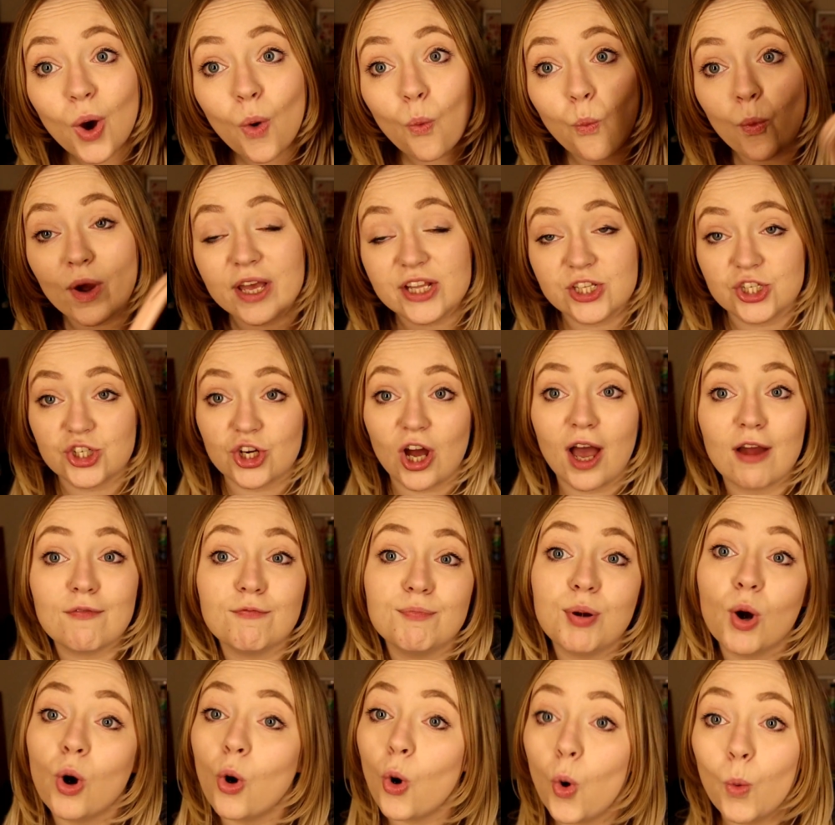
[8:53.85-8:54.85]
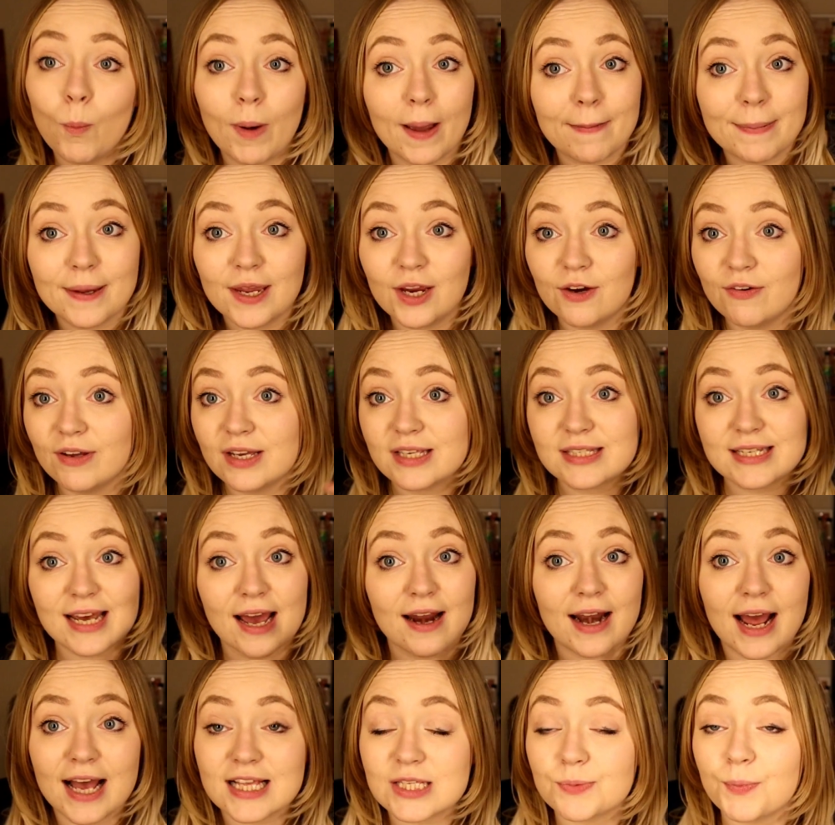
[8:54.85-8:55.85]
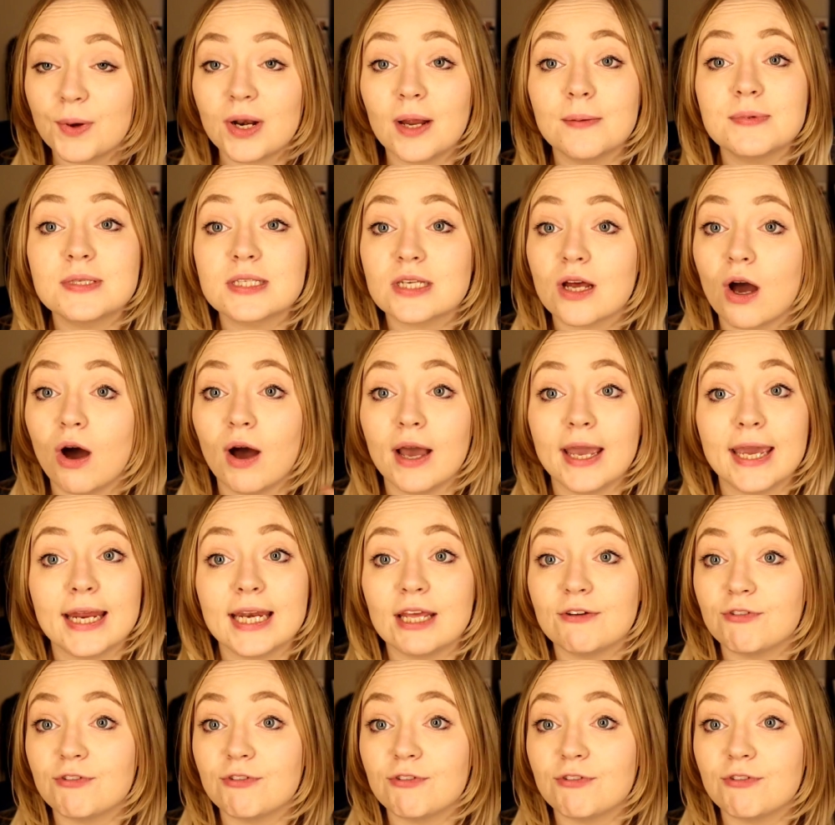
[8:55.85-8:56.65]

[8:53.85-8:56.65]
which I put all my periods down as of when I'm starting,